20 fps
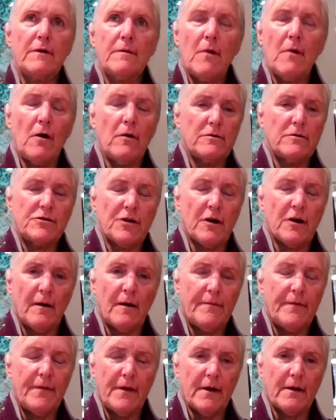The remote
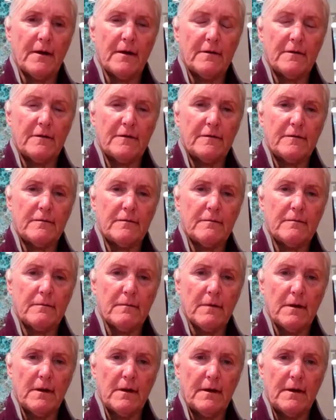job thing is
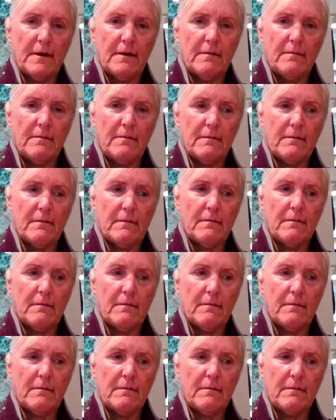really